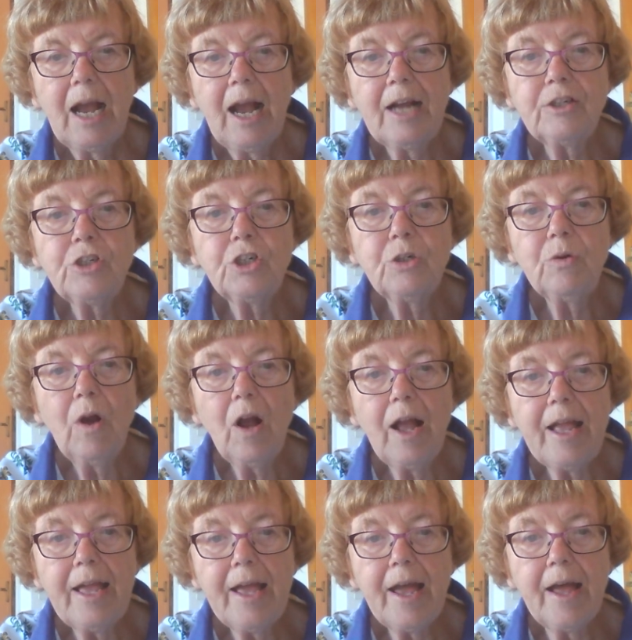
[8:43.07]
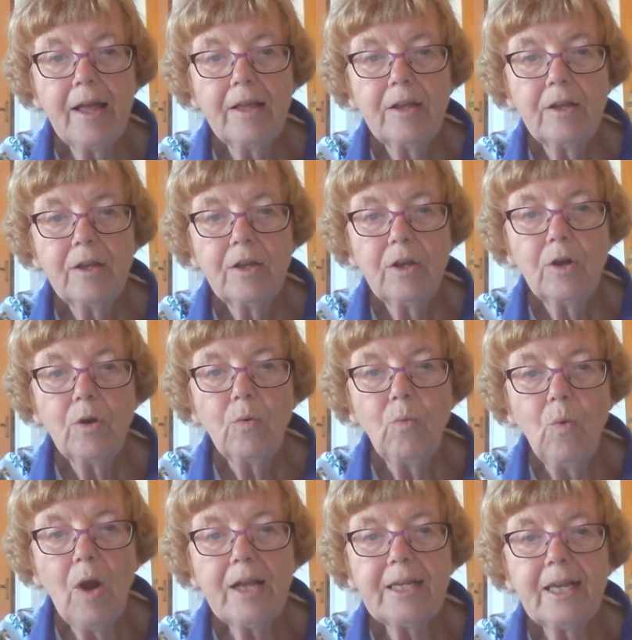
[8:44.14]
And you are here,
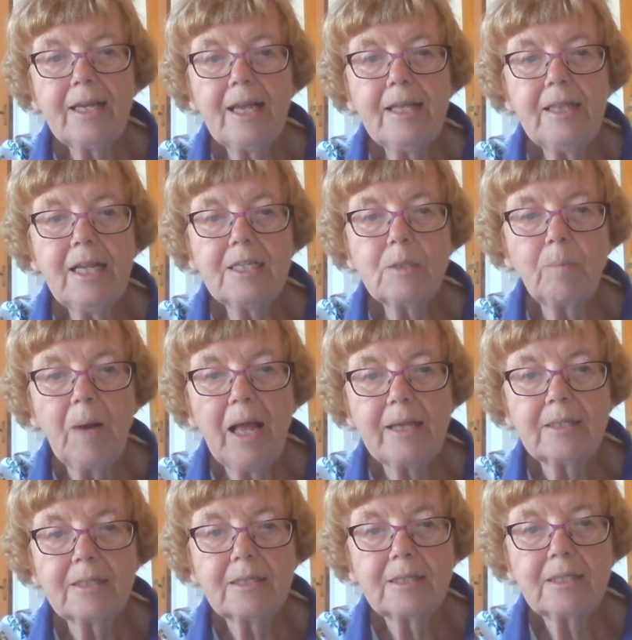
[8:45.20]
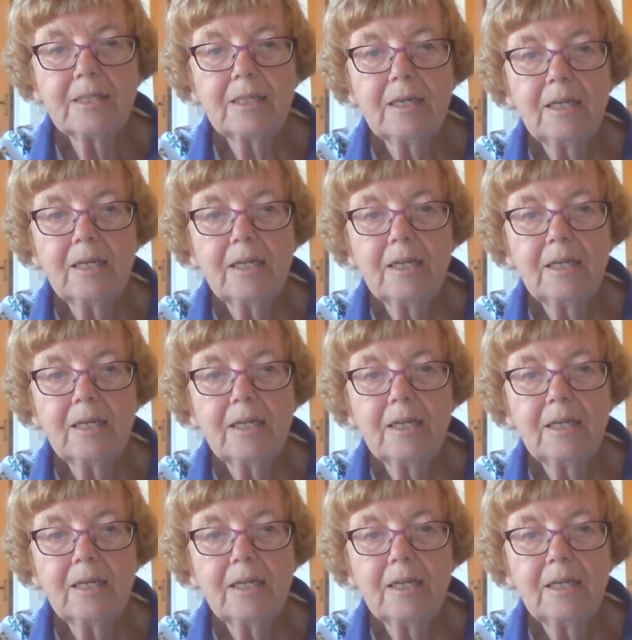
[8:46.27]
working in this place.